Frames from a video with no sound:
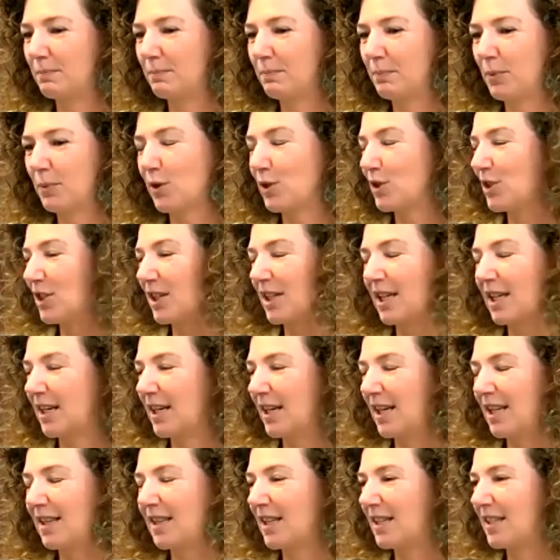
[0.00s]

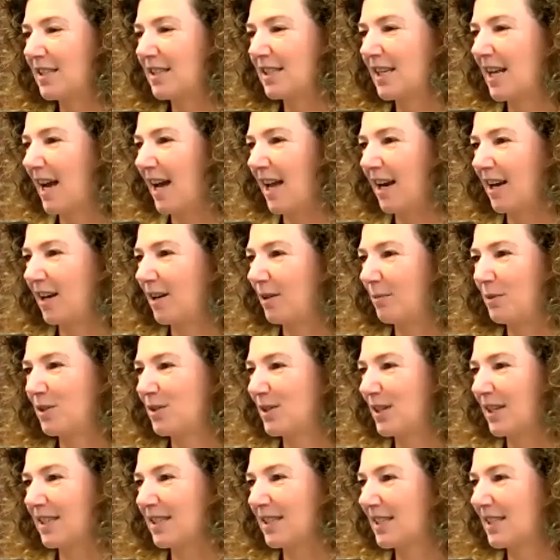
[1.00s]
person in the Seattle
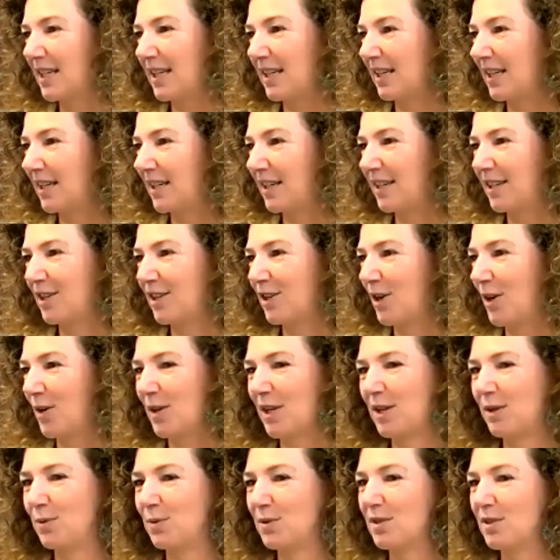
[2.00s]
music scene. You know,
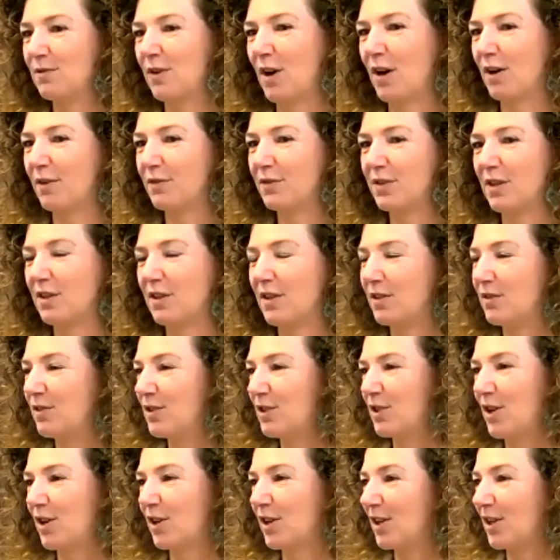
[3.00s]
he was involved in
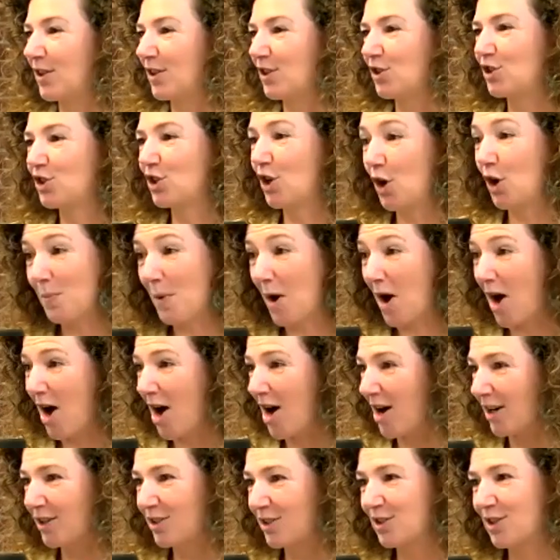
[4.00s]
starting the
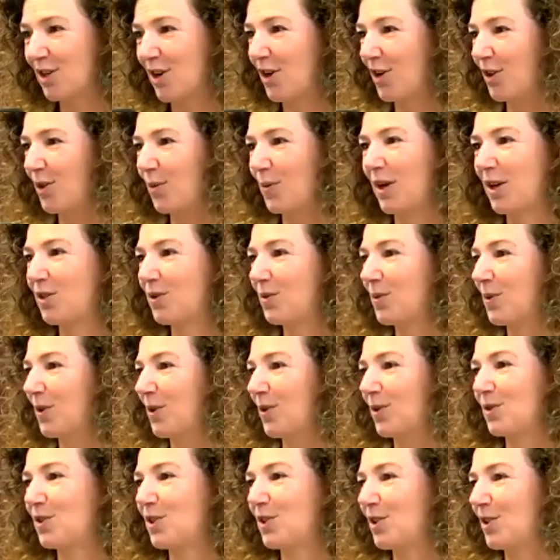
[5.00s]
Showbox all the way
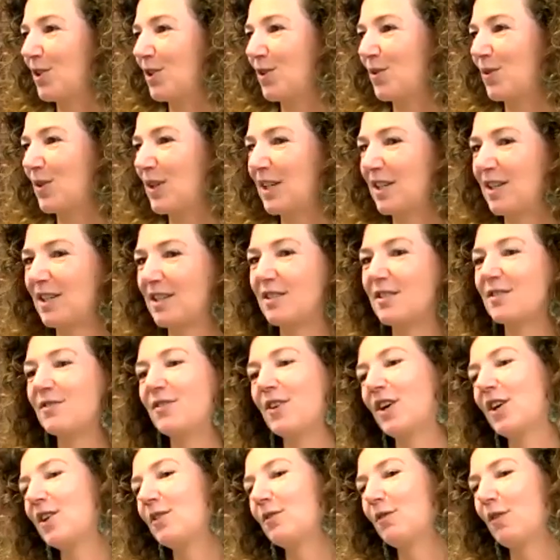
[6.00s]
through to, he's
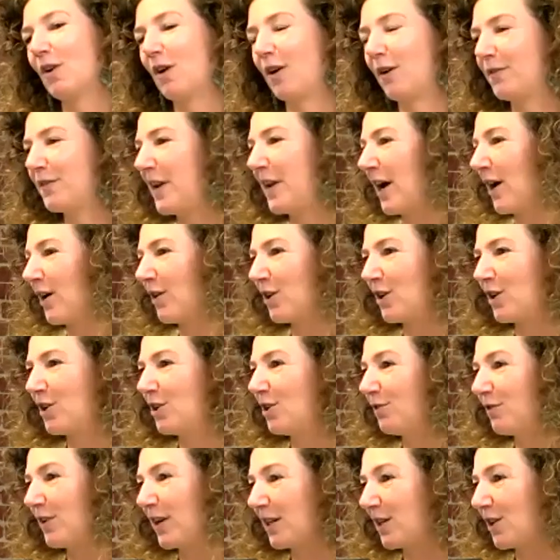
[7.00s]
very involved now in a
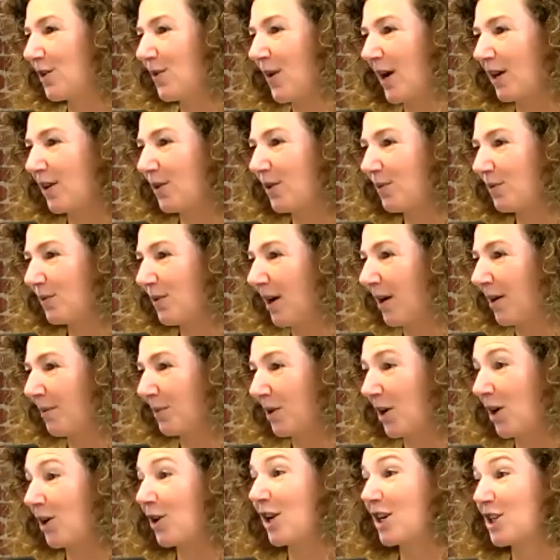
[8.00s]
new venue out at
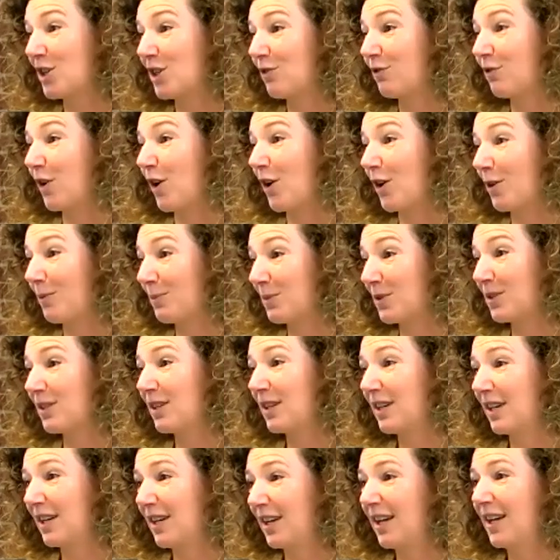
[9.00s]
Carnation Farms,
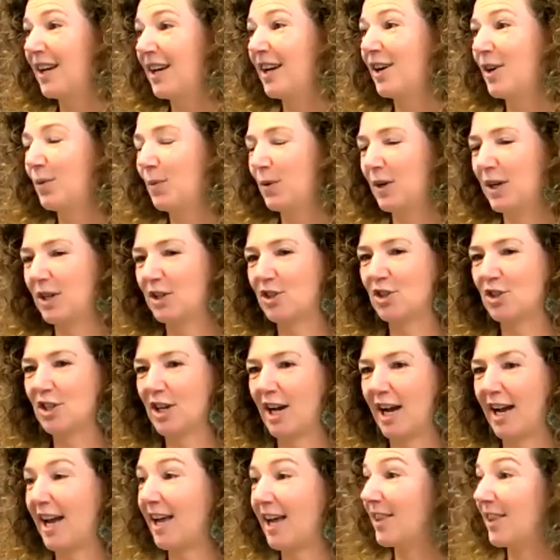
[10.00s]
which
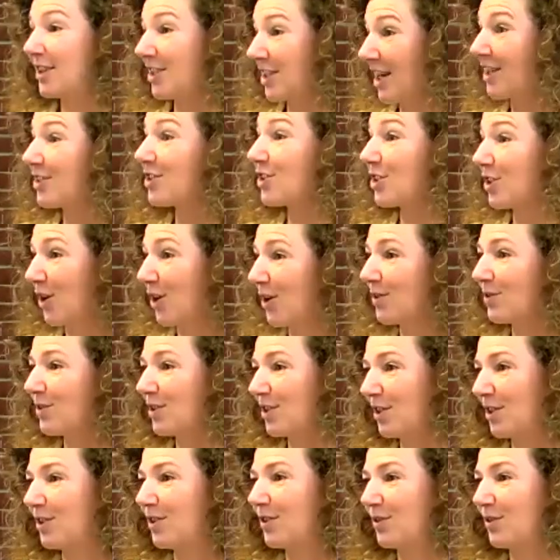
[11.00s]
I had the chance to go
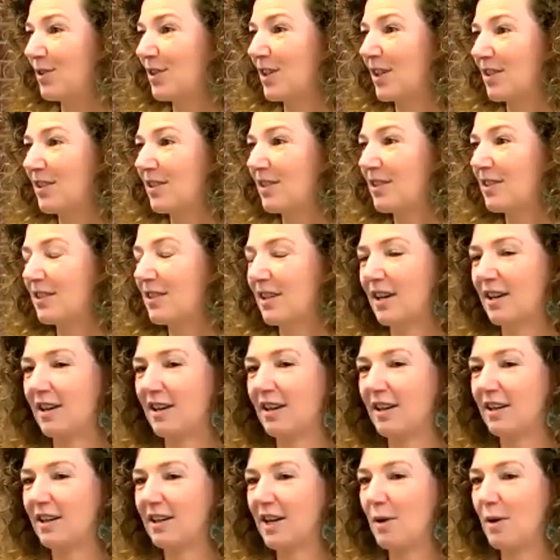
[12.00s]
to just
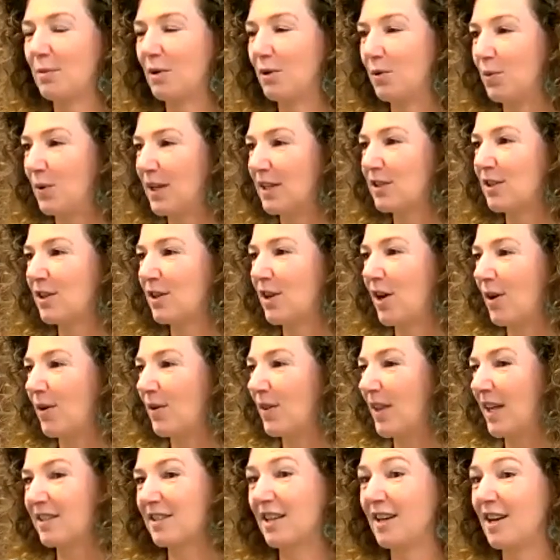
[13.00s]
a couple of weeks ago.
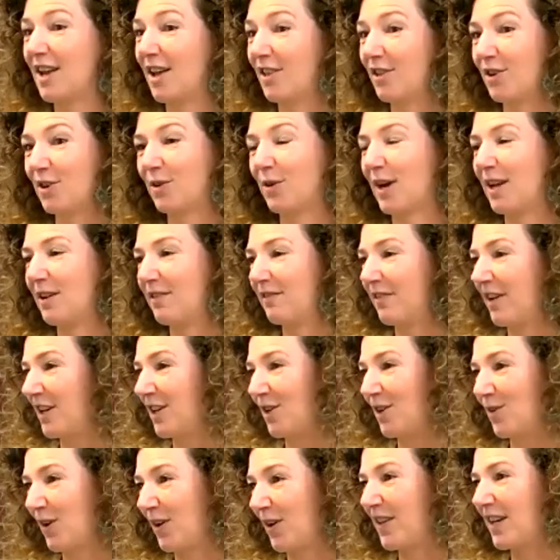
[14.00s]
And that's another great
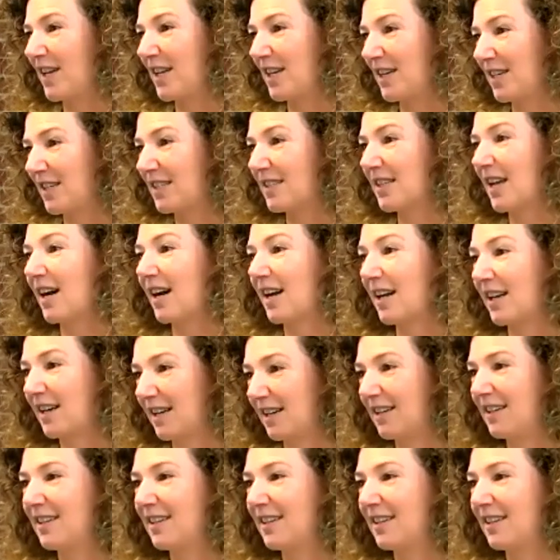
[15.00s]
venue on the East Side.